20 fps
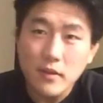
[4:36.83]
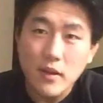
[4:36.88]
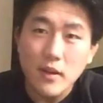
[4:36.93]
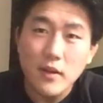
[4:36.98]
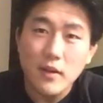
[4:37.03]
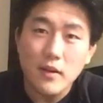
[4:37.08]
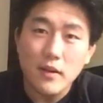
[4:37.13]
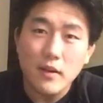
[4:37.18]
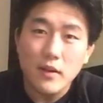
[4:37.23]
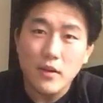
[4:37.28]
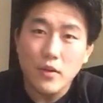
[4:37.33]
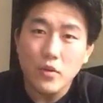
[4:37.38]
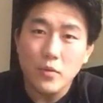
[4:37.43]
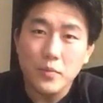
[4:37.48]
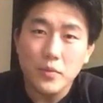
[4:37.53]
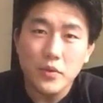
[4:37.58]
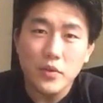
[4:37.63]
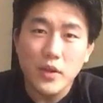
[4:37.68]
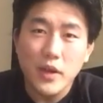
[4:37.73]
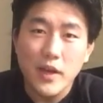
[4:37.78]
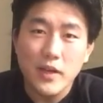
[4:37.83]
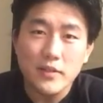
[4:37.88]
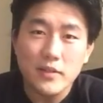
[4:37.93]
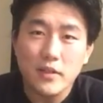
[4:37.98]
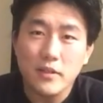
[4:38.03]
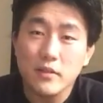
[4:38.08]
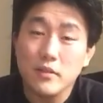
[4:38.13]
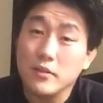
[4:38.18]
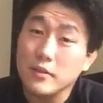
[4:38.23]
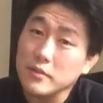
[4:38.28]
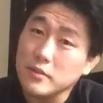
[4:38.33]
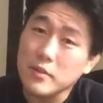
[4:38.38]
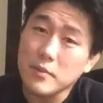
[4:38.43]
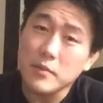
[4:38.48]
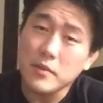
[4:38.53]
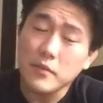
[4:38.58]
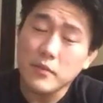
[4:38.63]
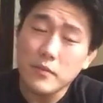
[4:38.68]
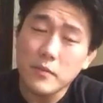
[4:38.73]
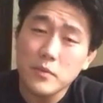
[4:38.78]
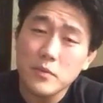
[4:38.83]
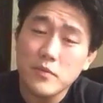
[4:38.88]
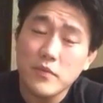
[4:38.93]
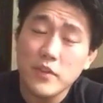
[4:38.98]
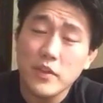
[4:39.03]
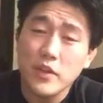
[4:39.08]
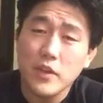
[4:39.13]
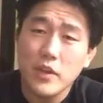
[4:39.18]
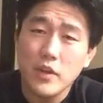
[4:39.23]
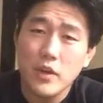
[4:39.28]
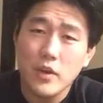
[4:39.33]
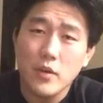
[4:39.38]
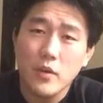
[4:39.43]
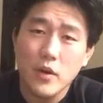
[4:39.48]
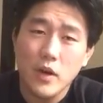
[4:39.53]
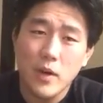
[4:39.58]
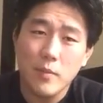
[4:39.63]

I hope you guys can learn something from this video.